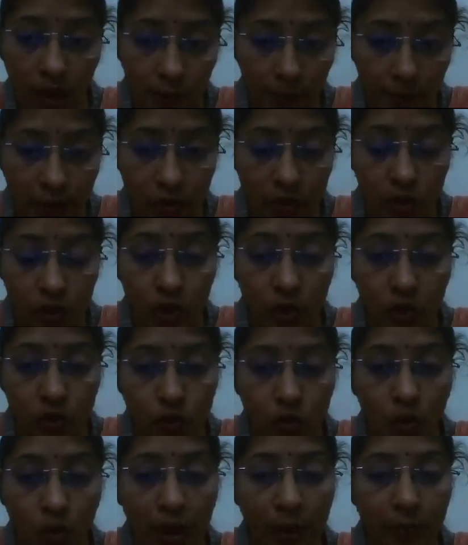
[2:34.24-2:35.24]
ligament.
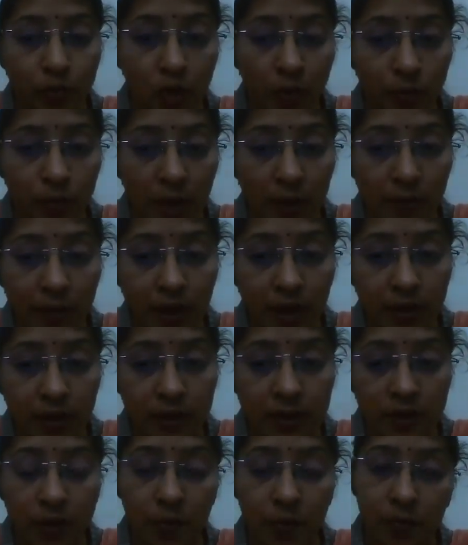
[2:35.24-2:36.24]
So abdominal
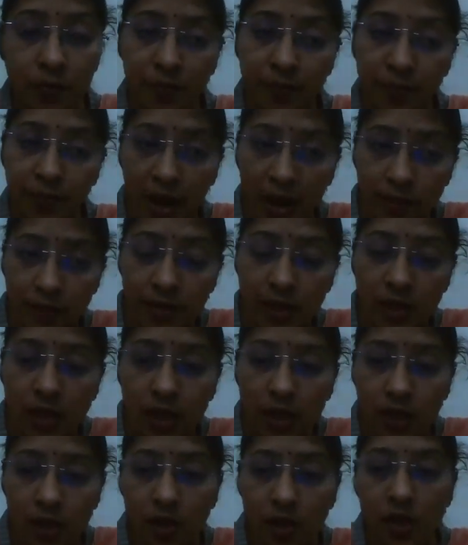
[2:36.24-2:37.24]
pregnancy may be
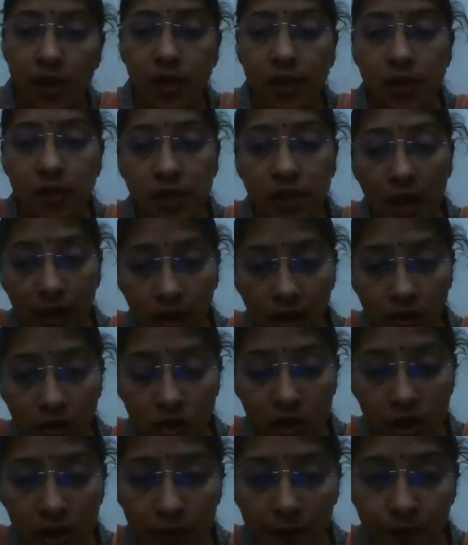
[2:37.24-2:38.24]
primary,
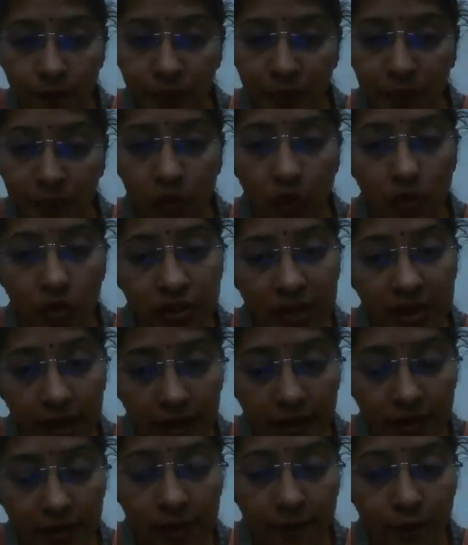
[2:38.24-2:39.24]
secondary, or
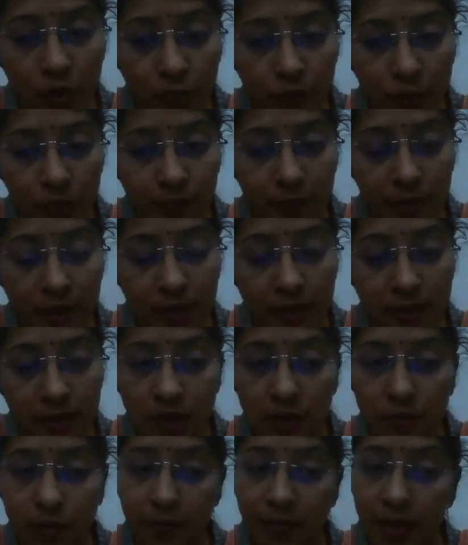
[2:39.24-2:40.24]
secondary abdominal
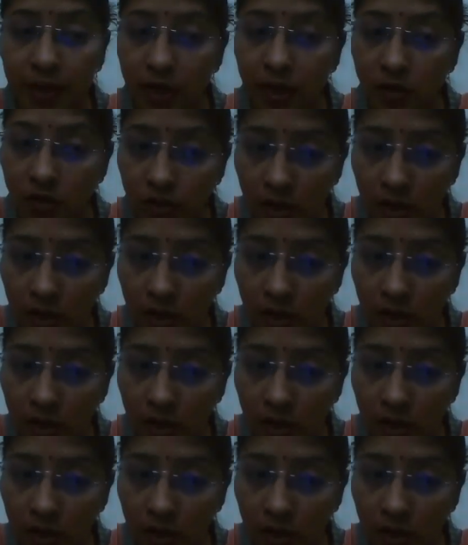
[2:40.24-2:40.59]
pregnancy may be